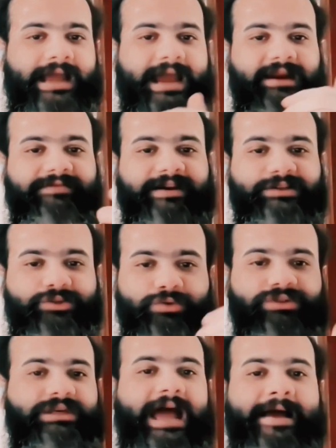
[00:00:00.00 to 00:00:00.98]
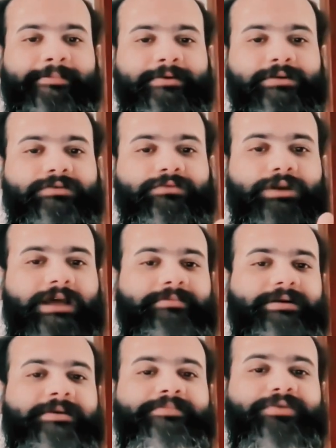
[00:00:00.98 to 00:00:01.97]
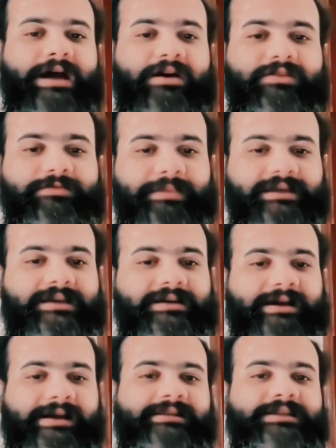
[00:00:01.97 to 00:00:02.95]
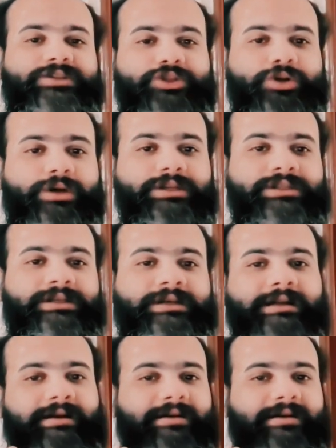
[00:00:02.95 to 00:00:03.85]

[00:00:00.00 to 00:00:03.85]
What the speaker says: And if I choose the apple, will I be proud of making a healthy choice,